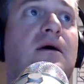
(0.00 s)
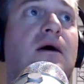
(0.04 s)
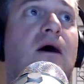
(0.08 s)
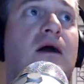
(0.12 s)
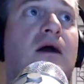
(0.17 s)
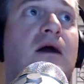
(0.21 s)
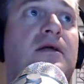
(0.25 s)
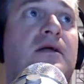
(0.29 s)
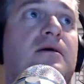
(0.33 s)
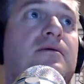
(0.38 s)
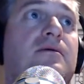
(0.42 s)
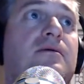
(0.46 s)

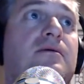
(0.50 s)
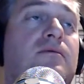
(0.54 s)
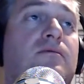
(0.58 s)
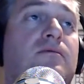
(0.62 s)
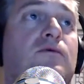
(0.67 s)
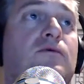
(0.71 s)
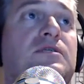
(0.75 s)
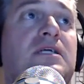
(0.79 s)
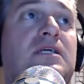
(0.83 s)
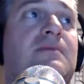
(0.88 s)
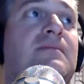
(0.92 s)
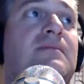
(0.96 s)
on a
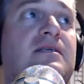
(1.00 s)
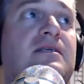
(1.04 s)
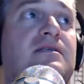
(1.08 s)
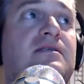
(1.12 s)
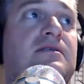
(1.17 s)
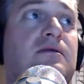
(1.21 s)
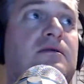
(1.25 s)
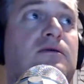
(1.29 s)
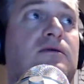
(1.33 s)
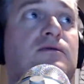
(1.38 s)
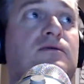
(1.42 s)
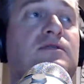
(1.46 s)
routine
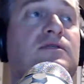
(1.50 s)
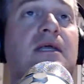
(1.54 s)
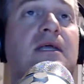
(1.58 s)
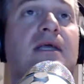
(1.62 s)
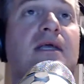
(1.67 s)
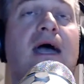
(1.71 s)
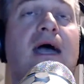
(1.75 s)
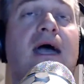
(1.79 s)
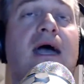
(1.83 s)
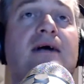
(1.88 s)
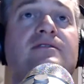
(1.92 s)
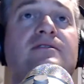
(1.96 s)
basis in the
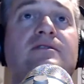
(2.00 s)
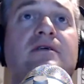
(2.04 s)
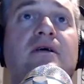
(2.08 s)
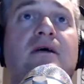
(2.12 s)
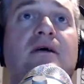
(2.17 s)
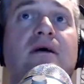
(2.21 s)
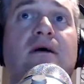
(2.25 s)
OotiniCast.